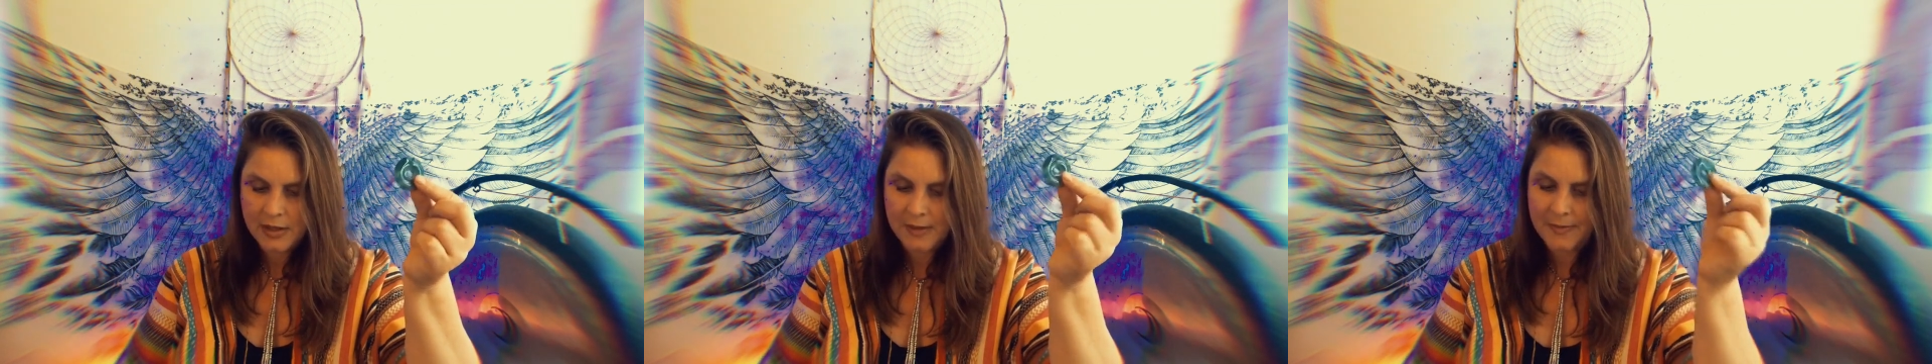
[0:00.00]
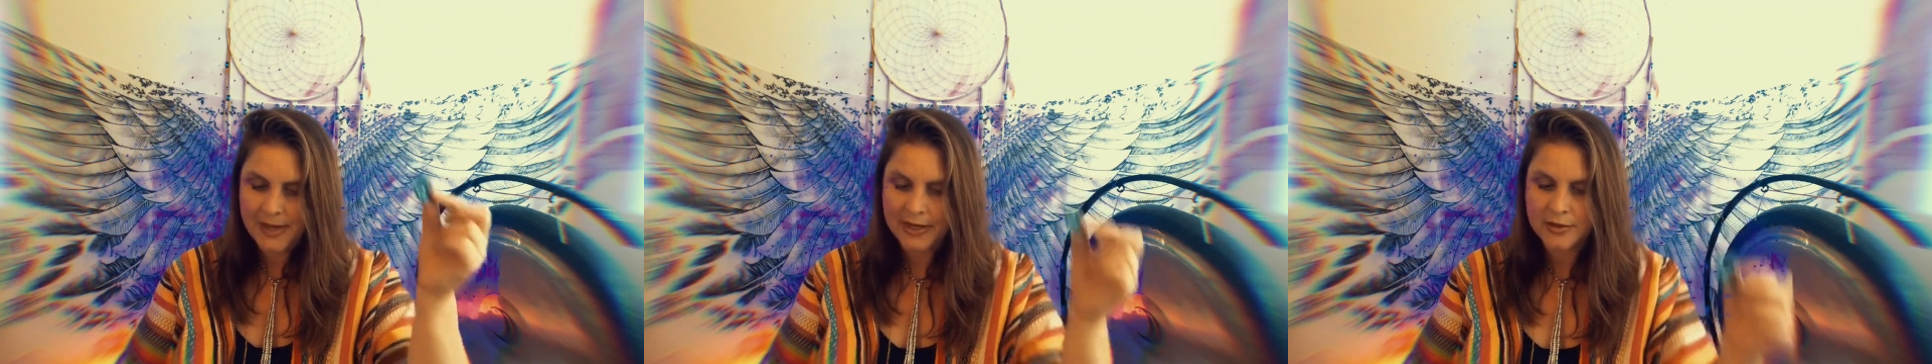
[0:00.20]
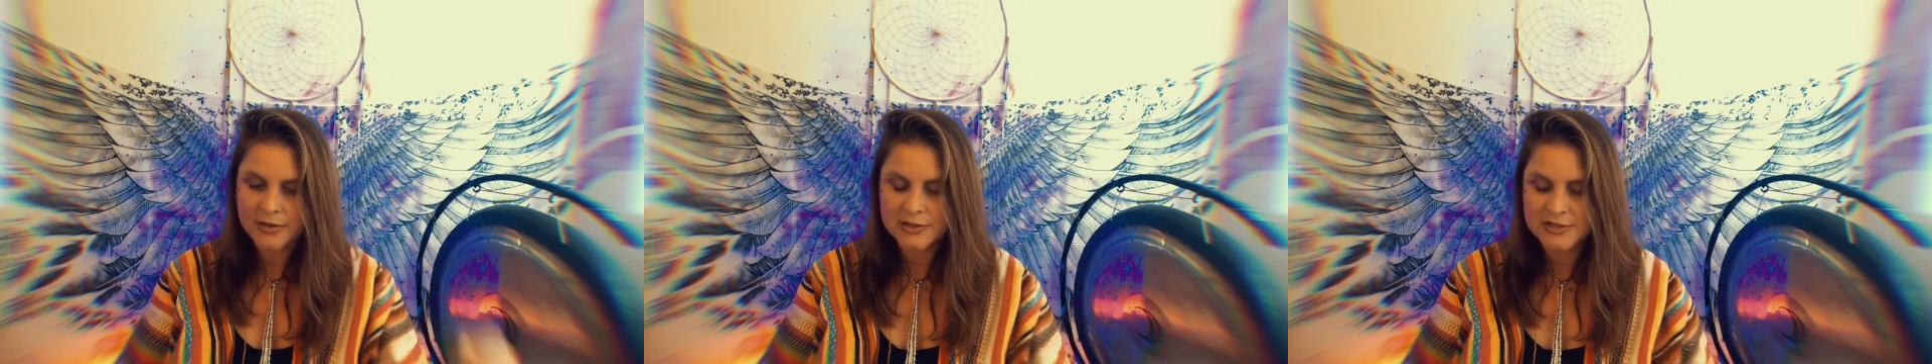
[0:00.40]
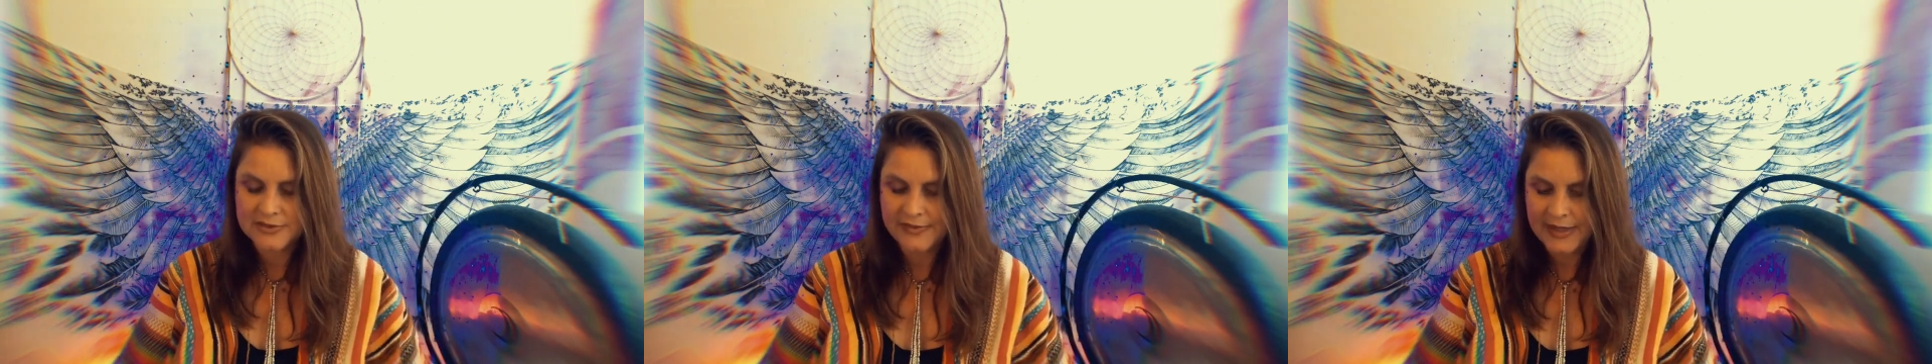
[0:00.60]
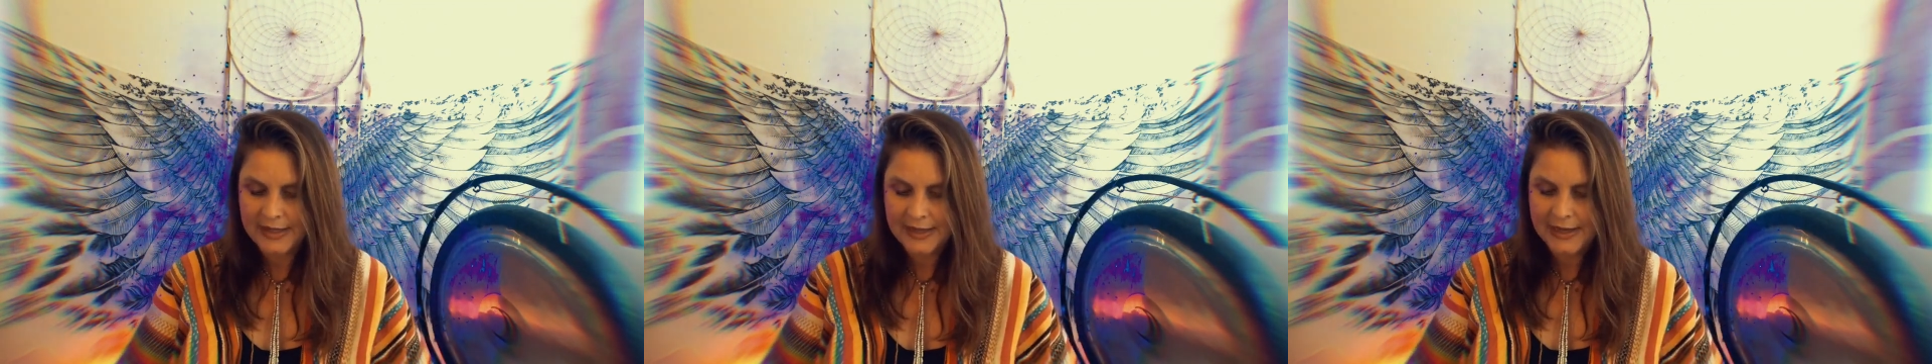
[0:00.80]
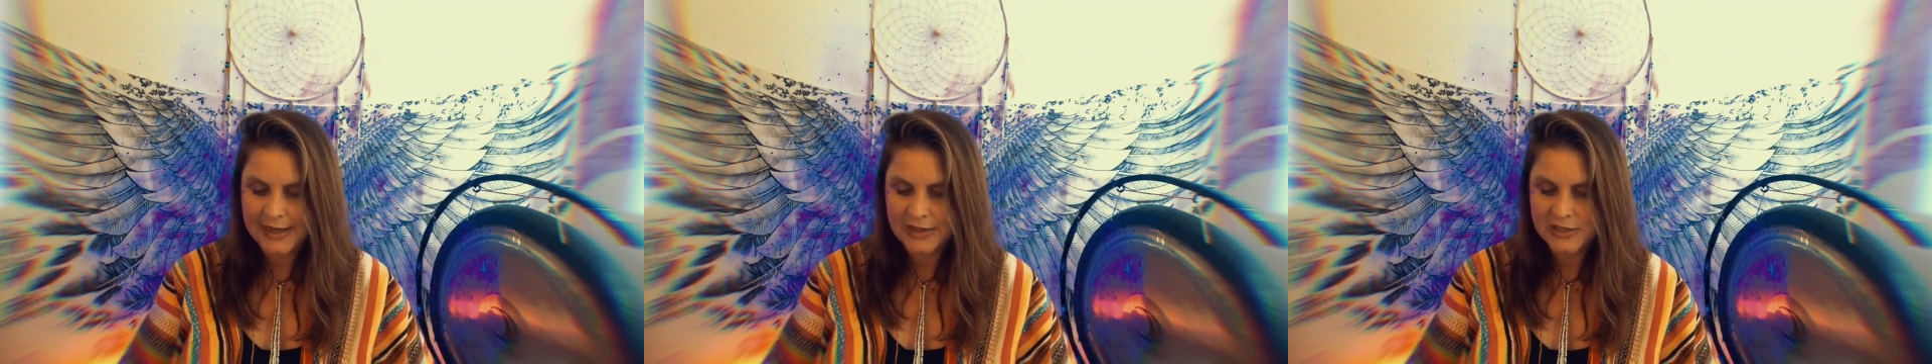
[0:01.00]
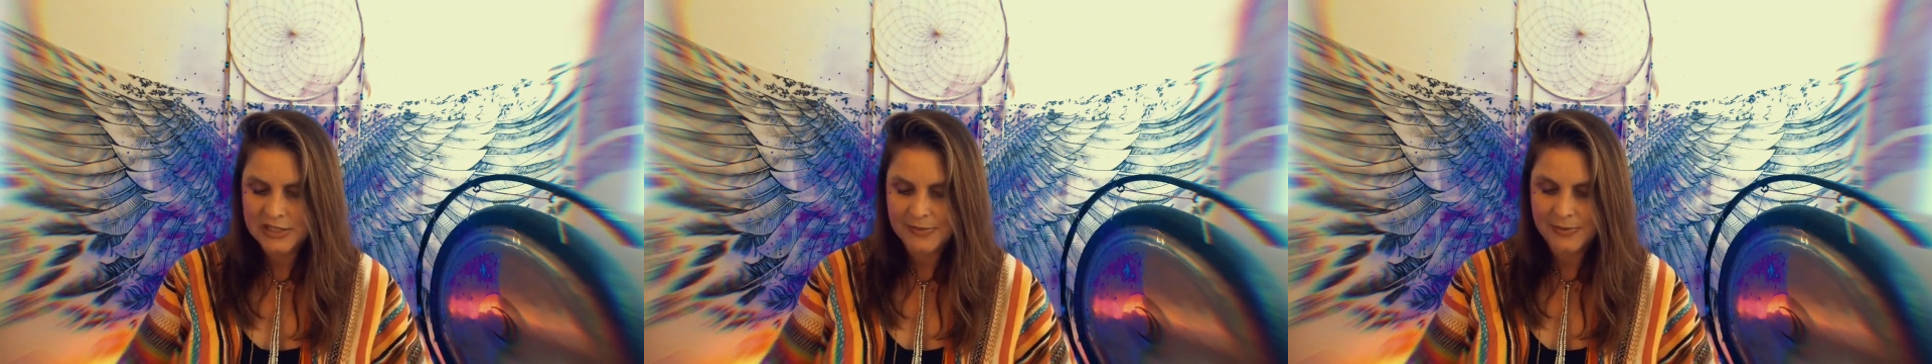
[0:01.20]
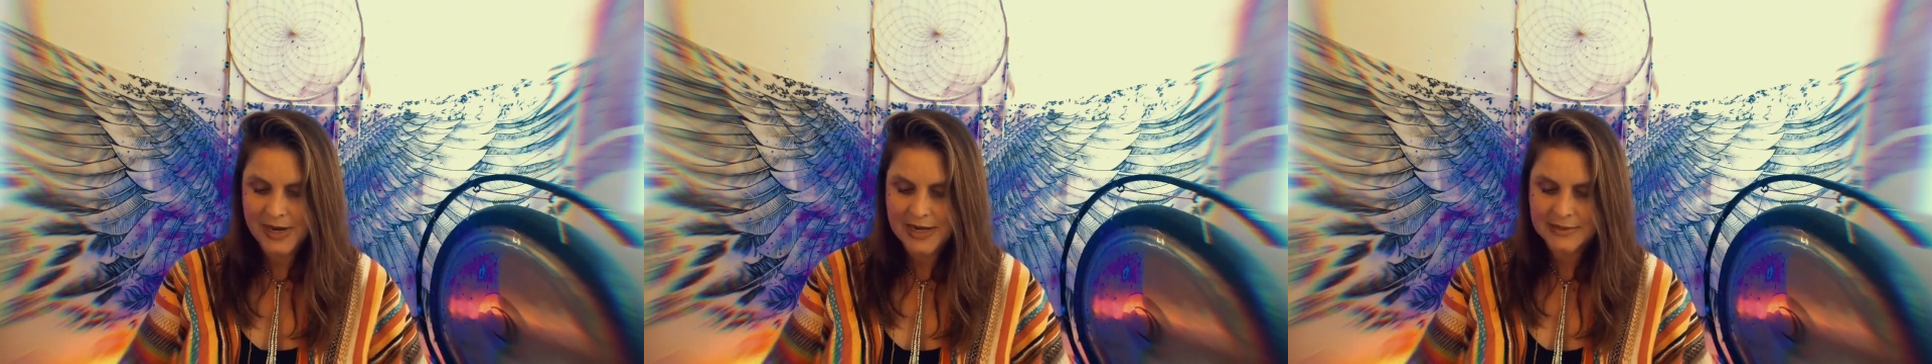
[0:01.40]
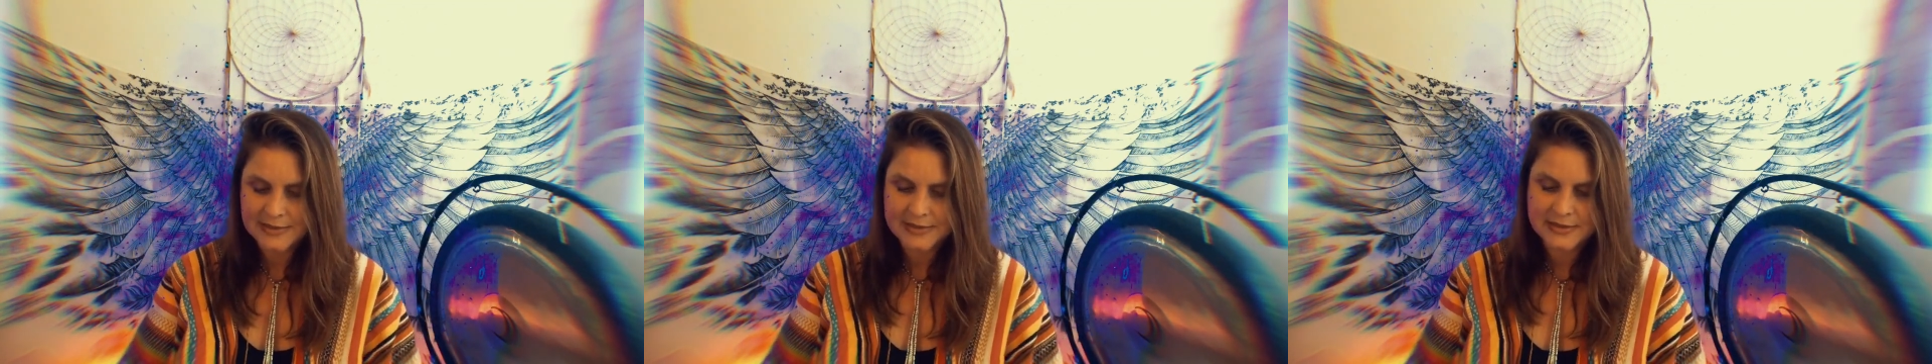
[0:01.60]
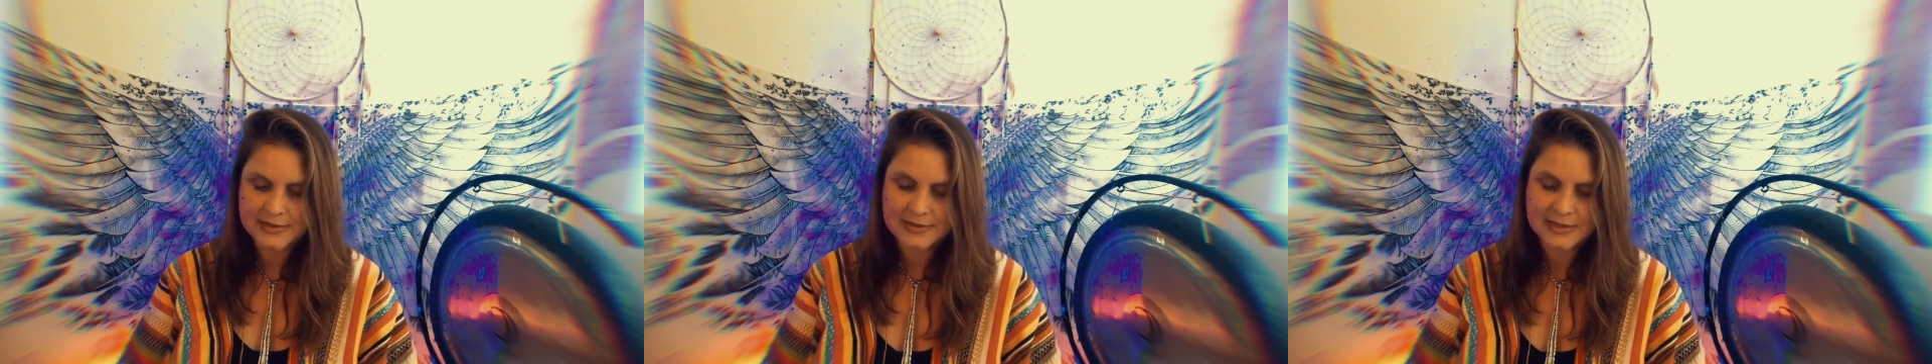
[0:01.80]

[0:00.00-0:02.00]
By cultivating energy practices